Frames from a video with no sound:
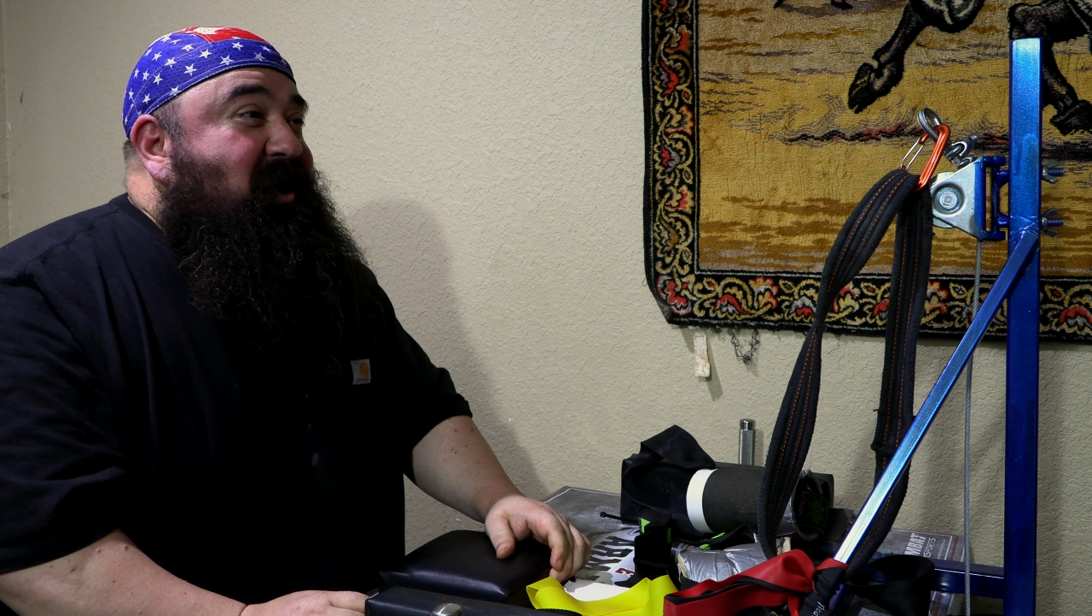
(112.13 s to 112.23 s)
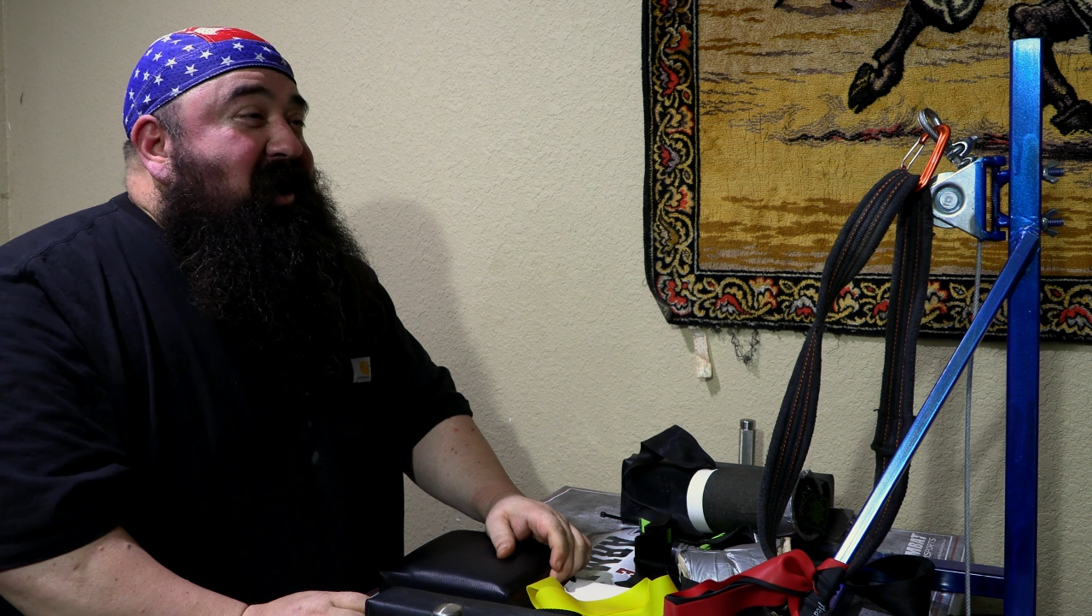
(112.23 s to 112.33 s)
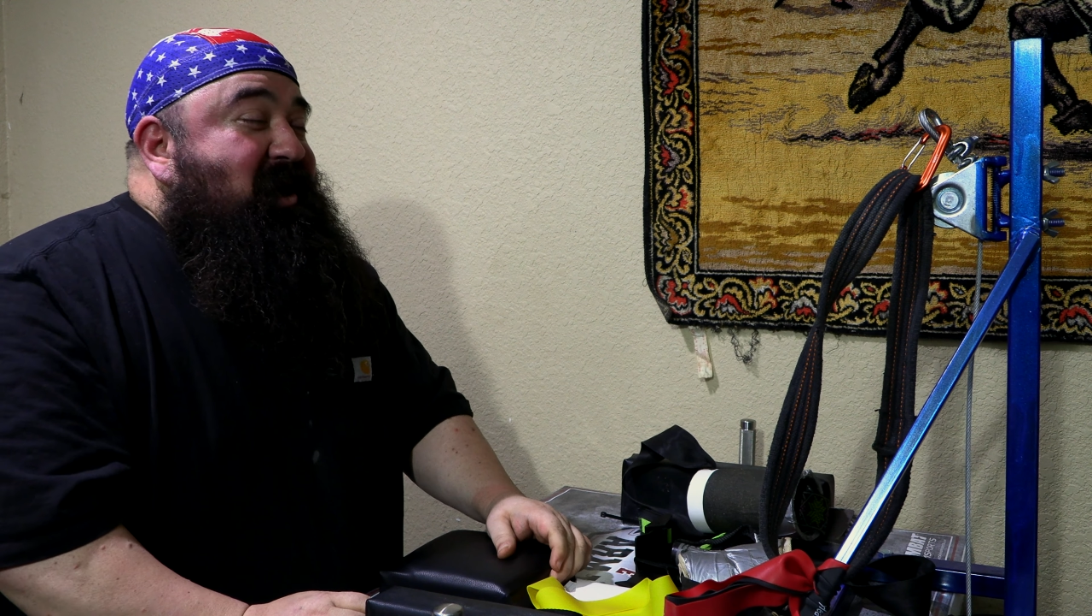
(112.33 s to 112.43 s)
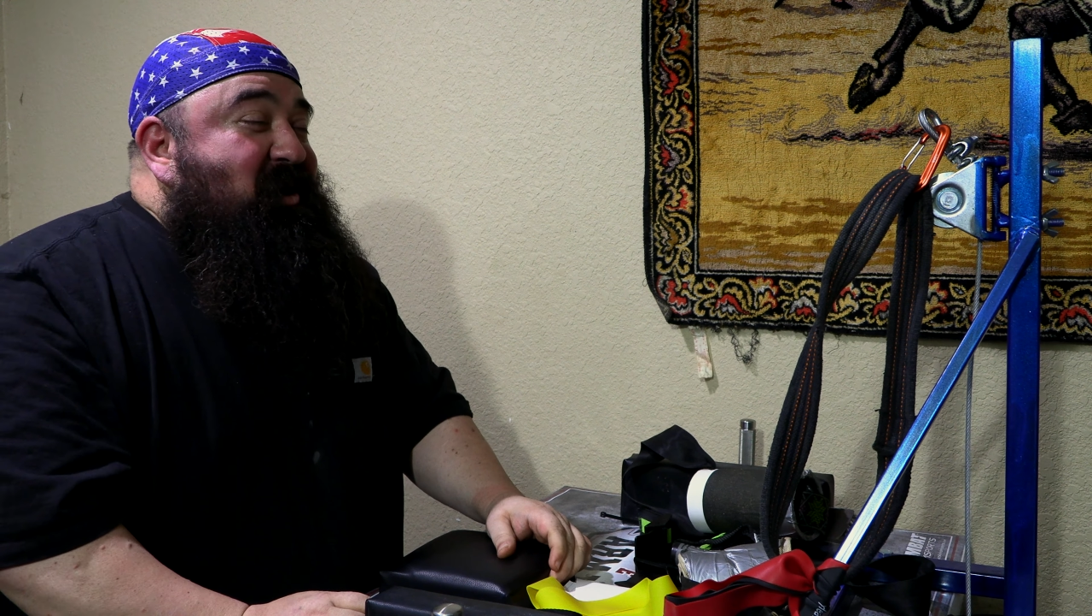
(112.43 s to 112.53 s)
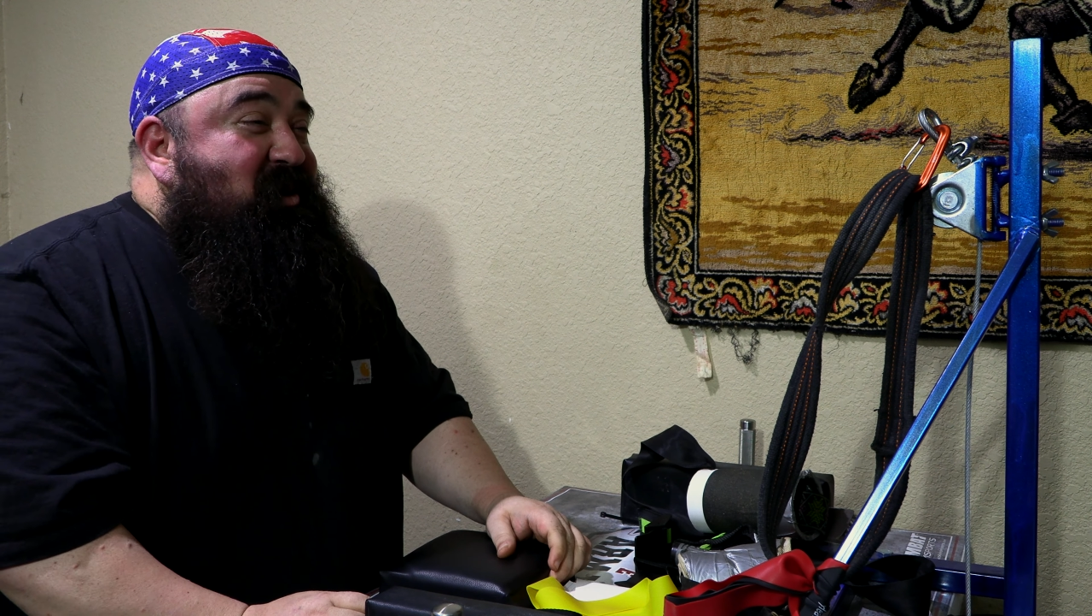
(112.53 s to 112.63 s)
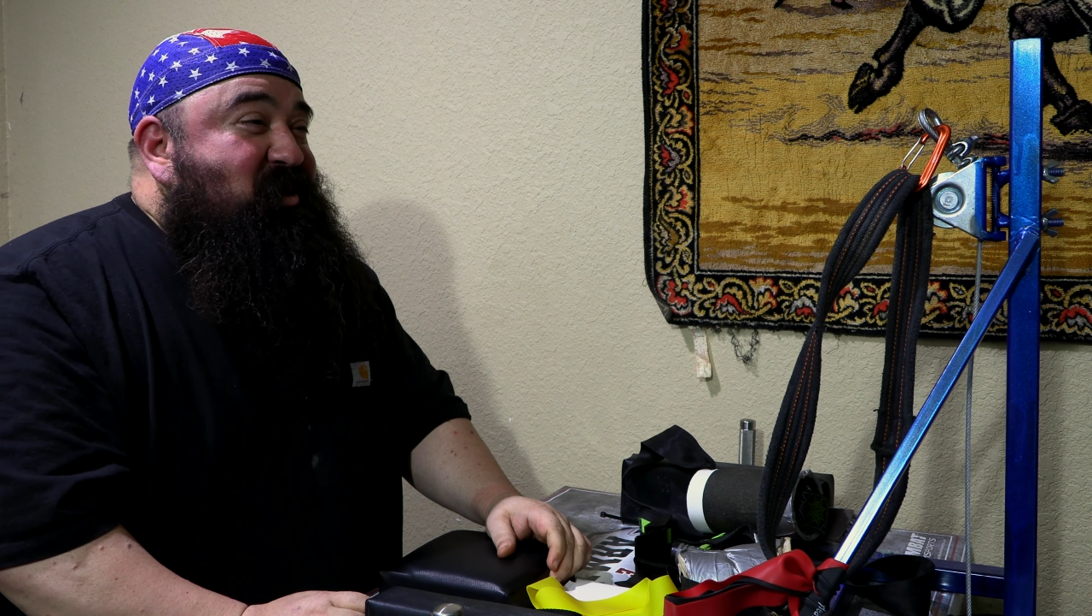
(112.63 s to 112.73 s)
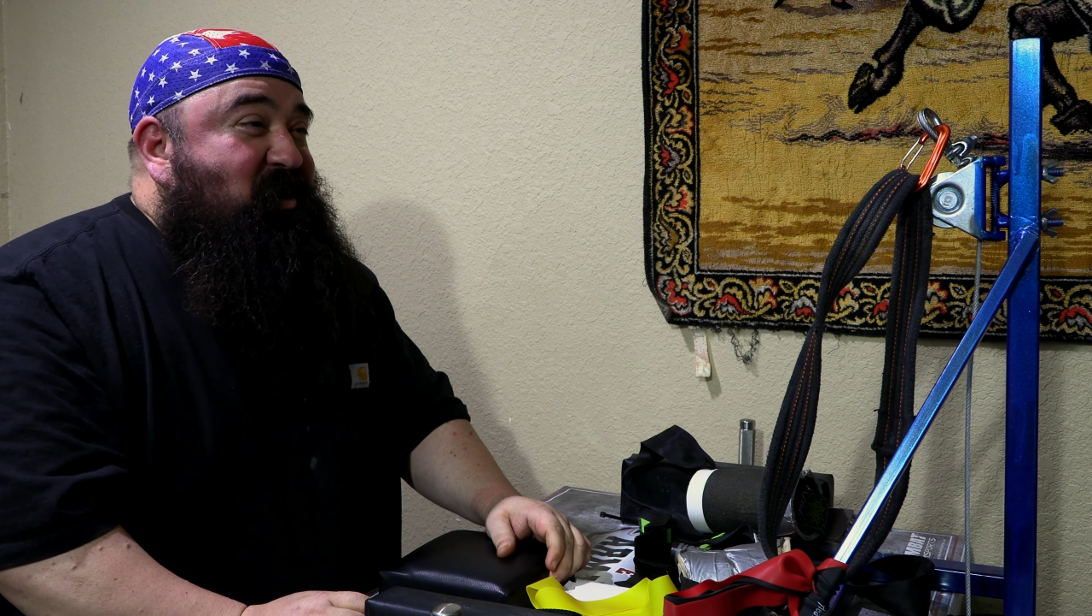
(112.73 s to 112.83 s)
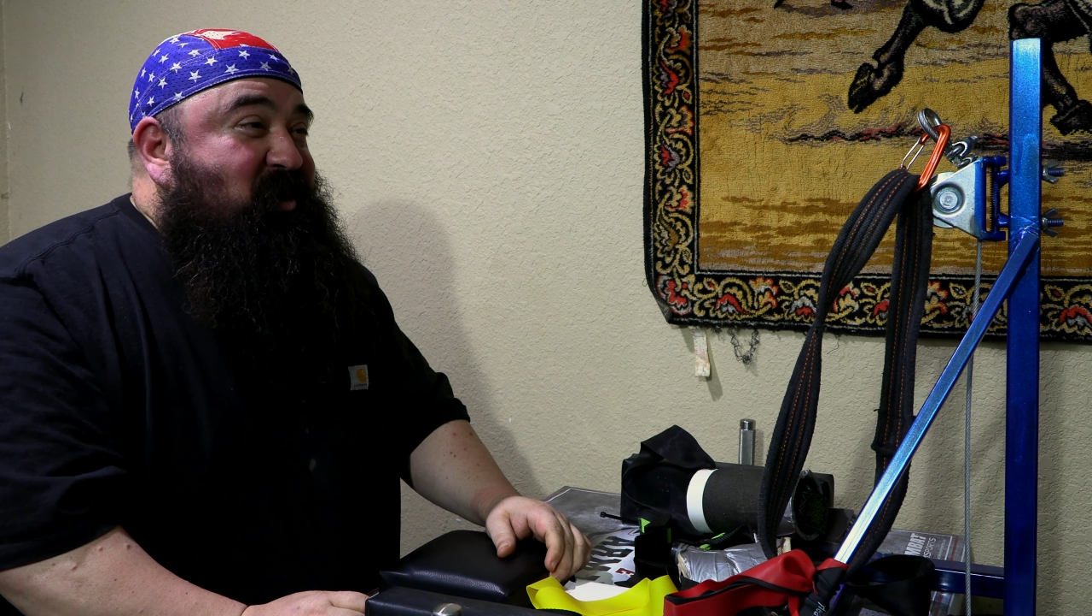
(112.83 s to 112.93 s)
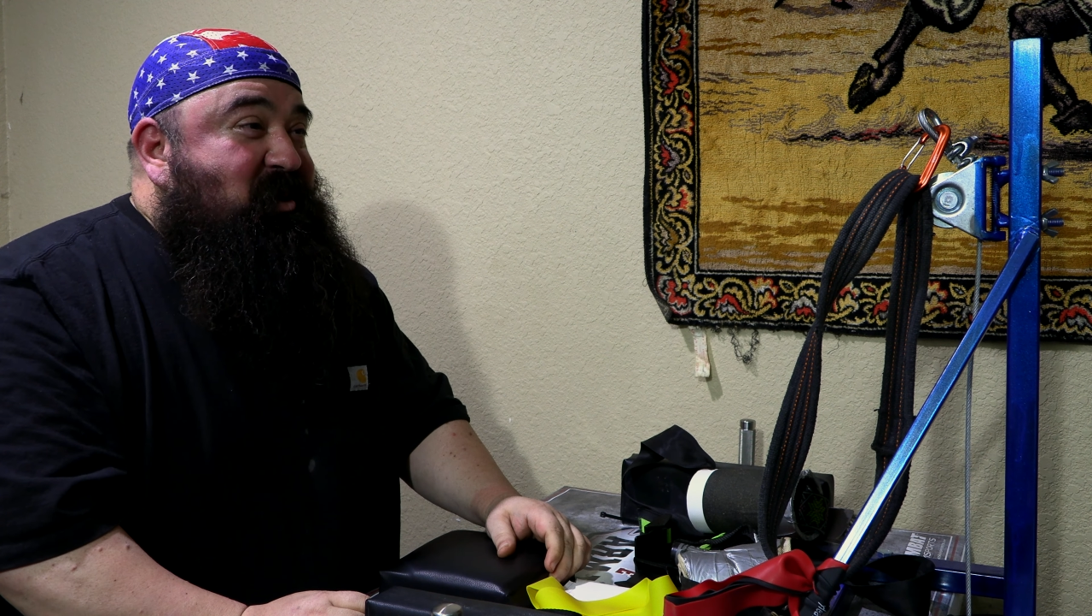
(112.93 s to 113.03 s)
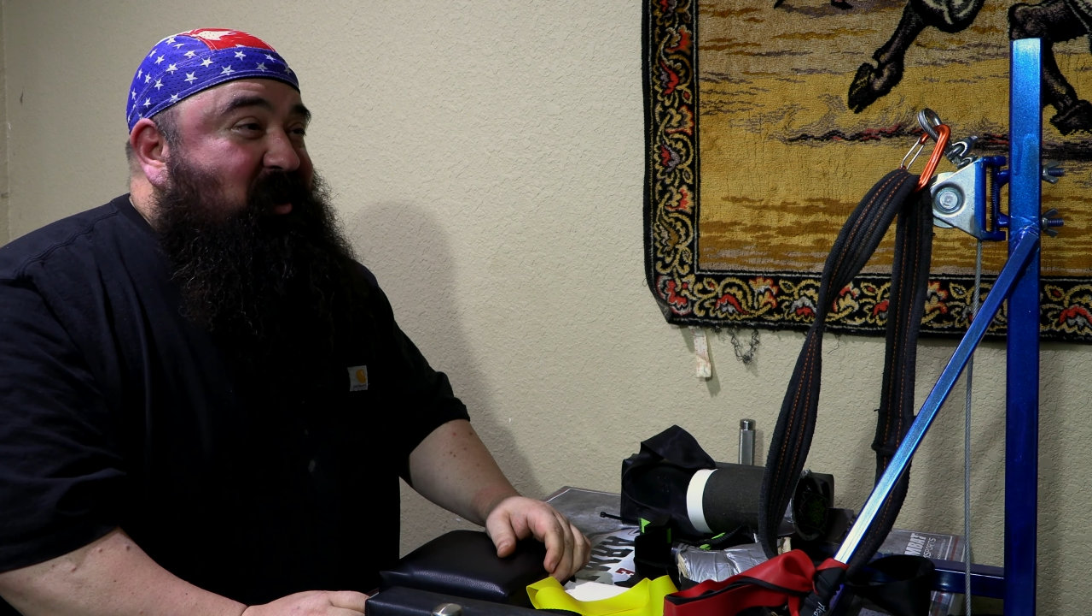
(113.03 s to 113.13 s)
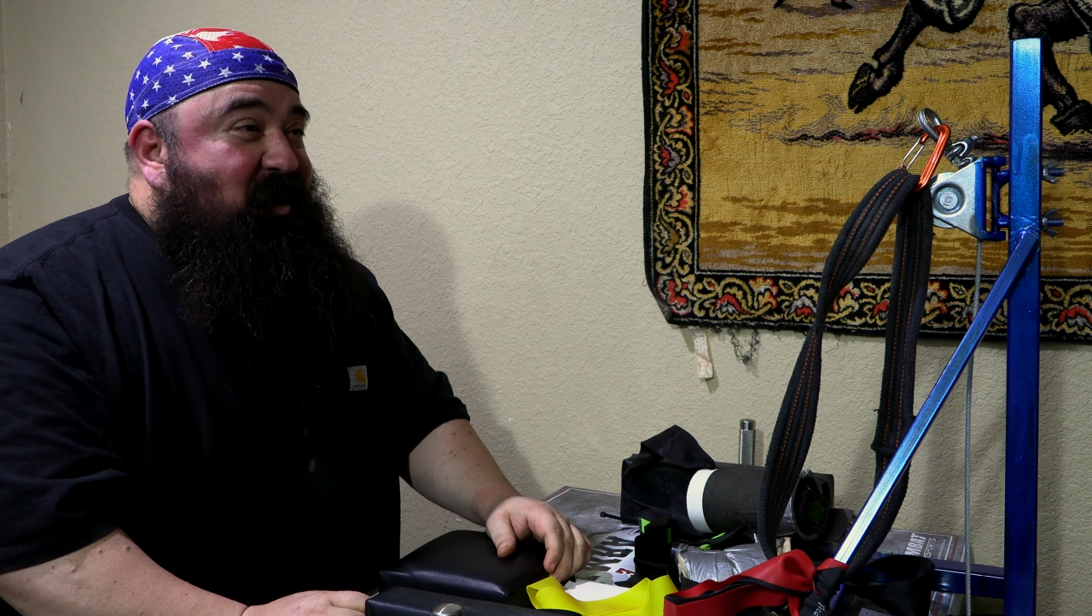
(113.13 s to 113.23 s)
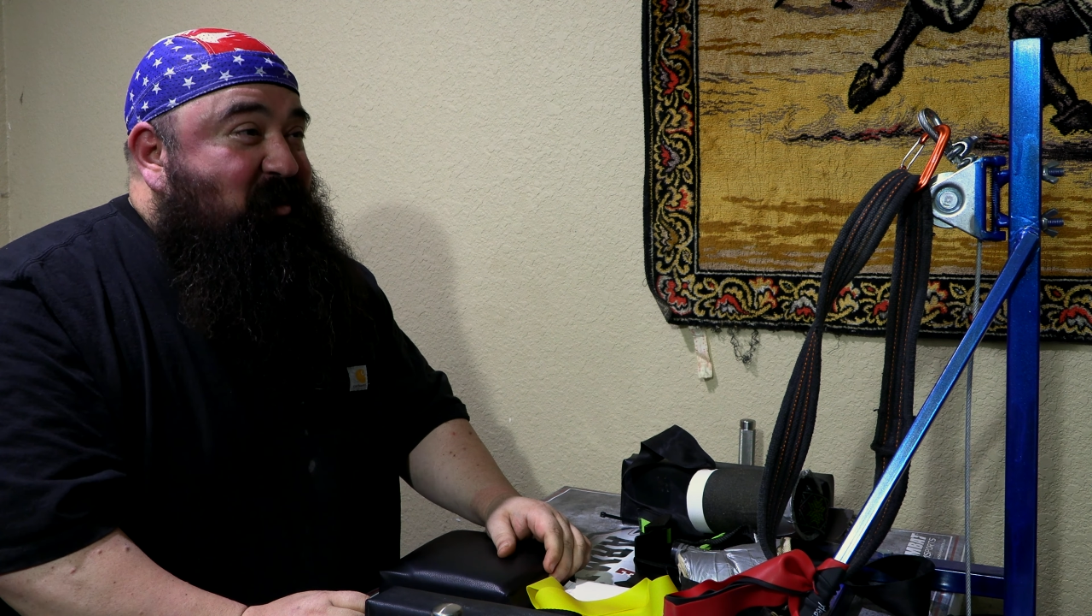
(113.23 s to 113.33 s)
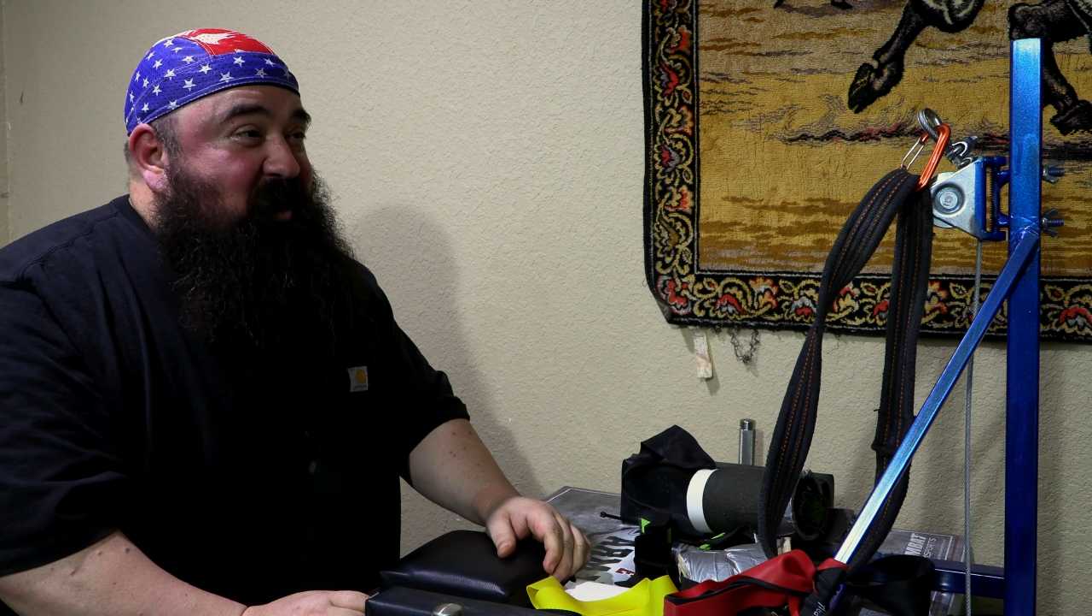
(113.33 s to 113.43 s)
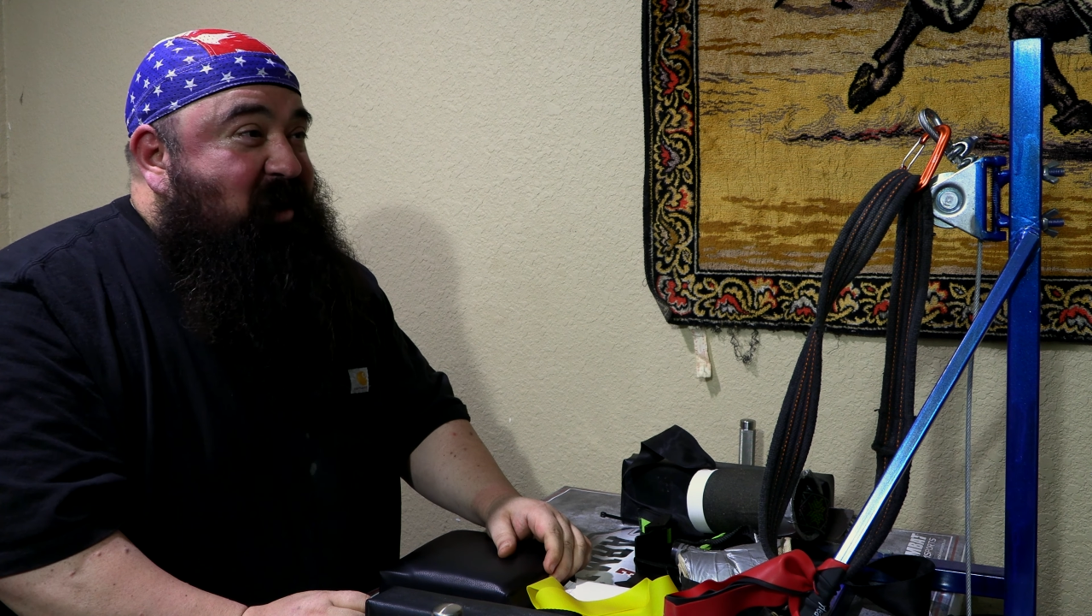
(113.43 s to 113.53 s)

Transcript: And the drill sergeant